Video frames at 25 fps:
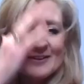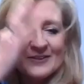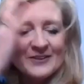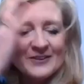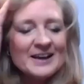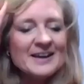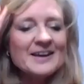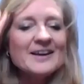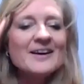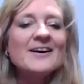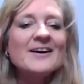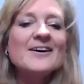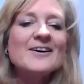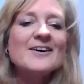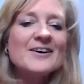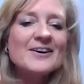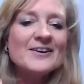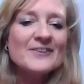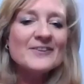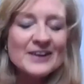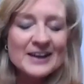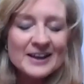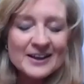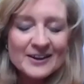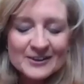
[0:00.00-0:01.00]
they
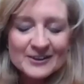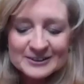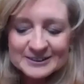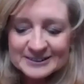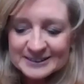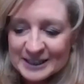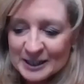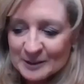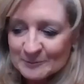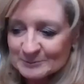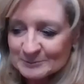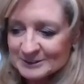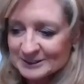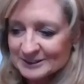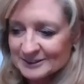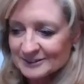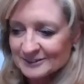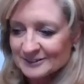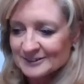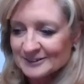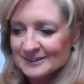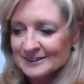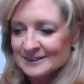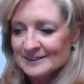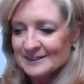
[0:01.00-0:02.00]
are
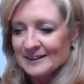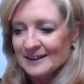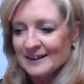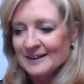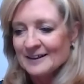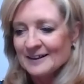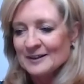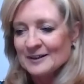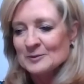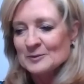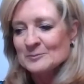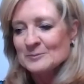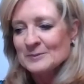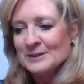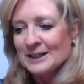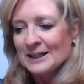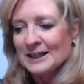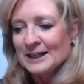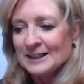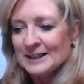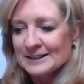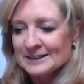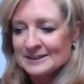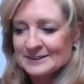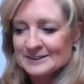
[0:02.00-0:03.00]
skeptical.
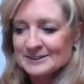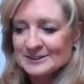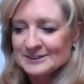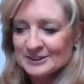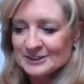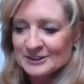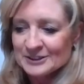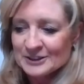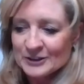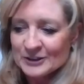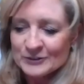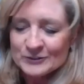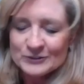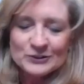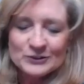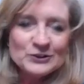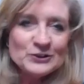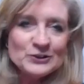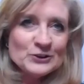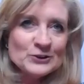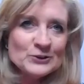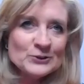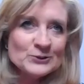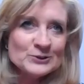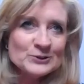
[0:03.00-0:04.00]
And you know,
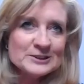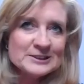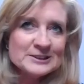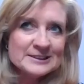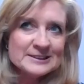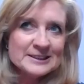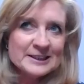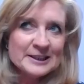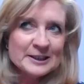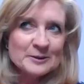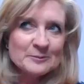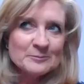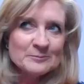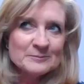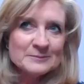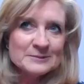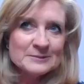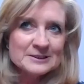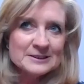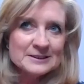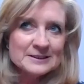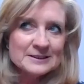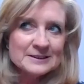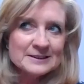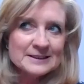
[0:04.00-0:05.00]
you seem
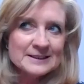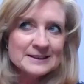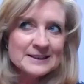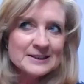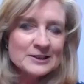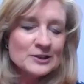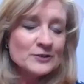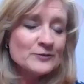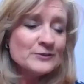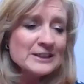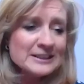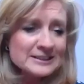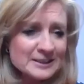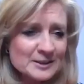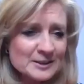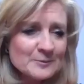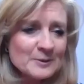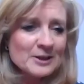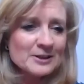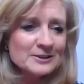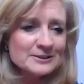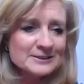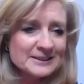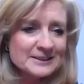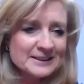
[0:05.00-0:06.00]
to. The reason I'm
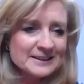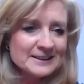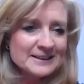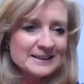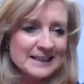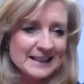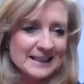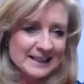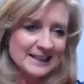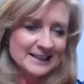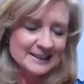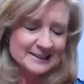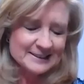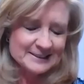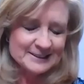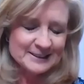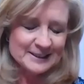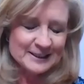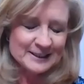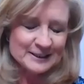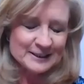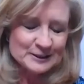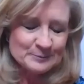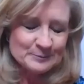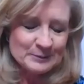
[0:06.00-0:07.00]
asking this
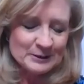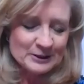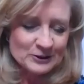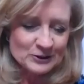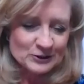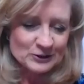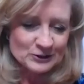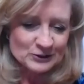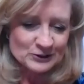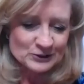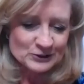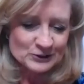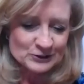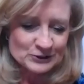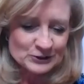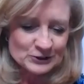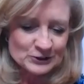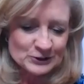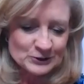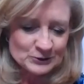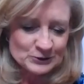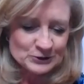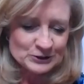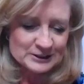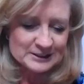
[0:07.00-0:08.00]
is because
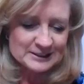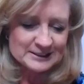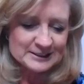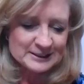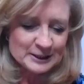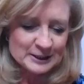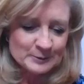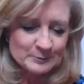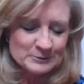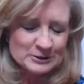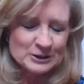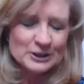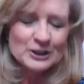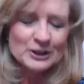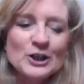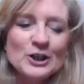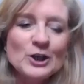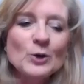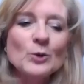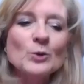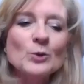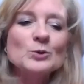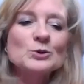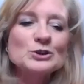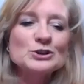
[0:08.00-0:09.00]
you just seem
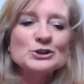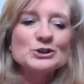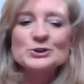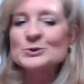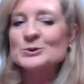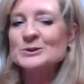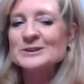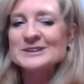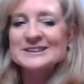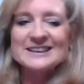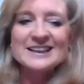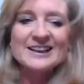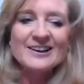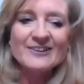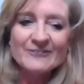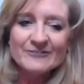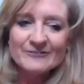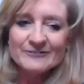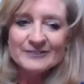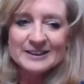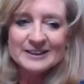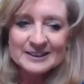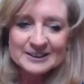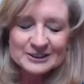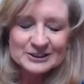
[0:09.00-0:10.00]
launch yourself
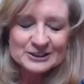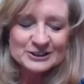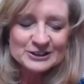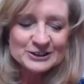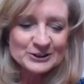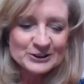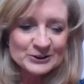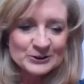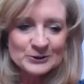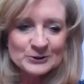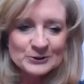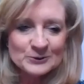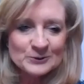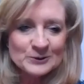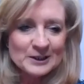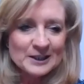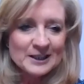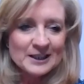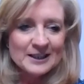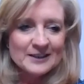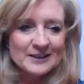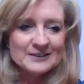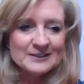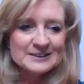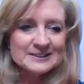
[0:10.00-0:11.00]
into
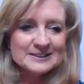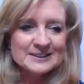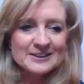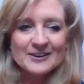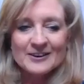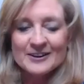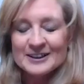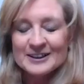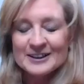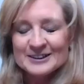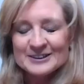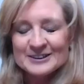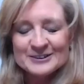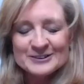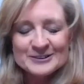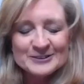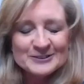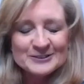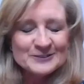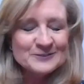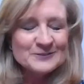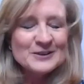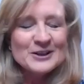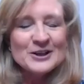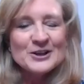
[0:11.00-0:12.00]
this kind
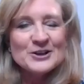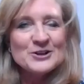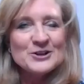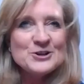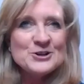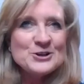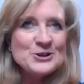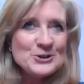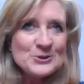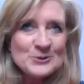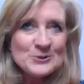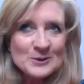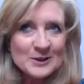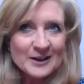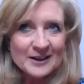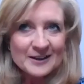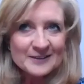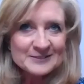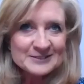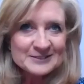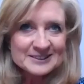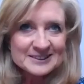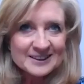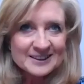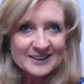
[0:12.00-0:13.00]
of new
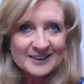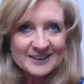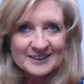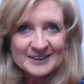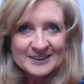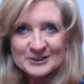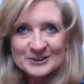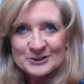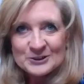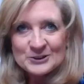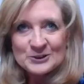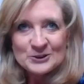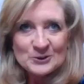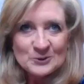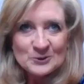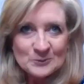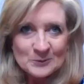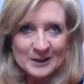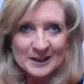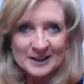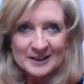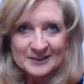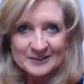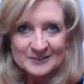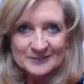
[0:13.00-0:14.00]
lifestyle, a new
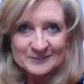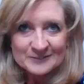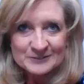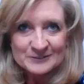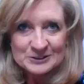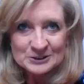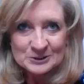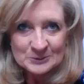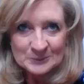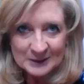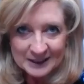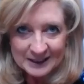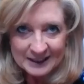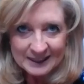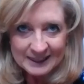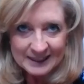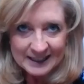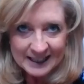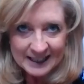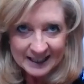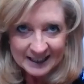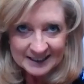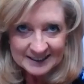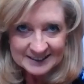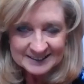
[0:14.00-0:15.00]
way of doing
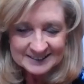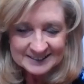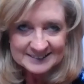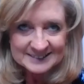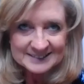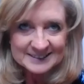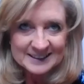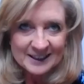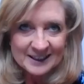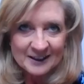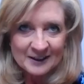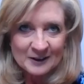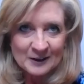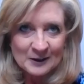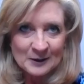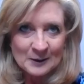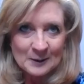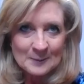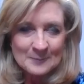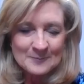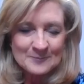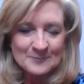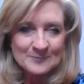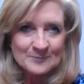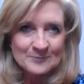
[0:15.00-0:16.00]
things.
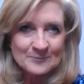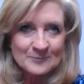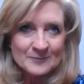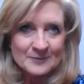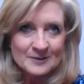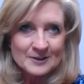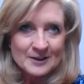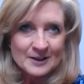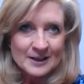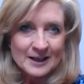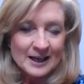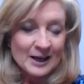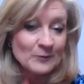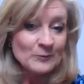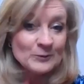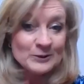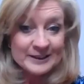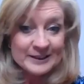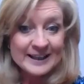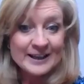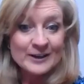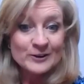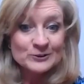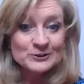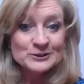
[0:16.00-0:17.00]
And we'll
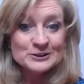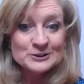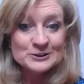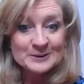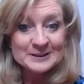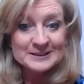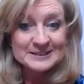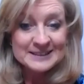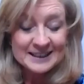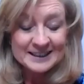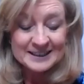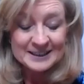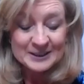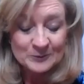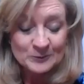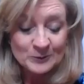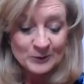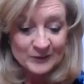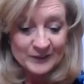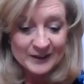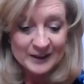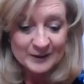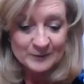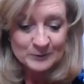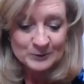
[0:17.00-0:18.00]
get on to exactly
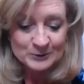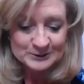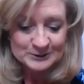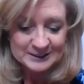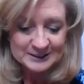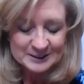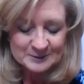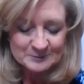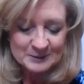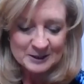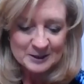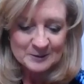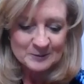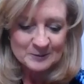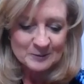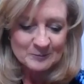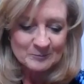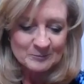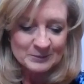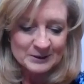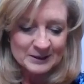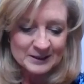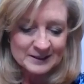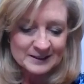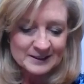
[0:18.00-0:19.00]
what that was in a
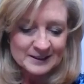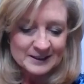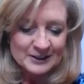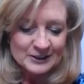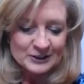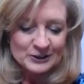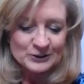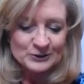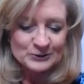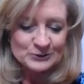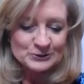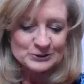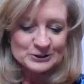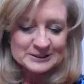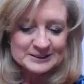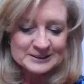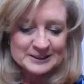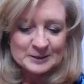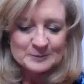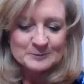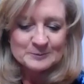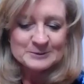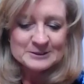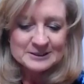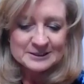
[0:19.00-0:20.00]
moment, but you just
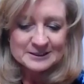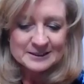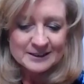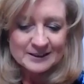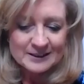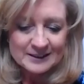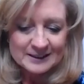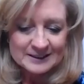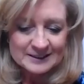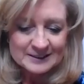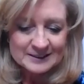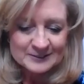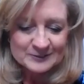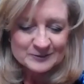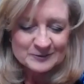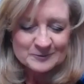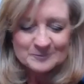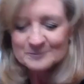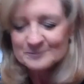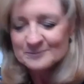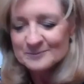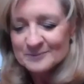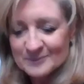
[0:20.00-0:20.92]
seem to kind of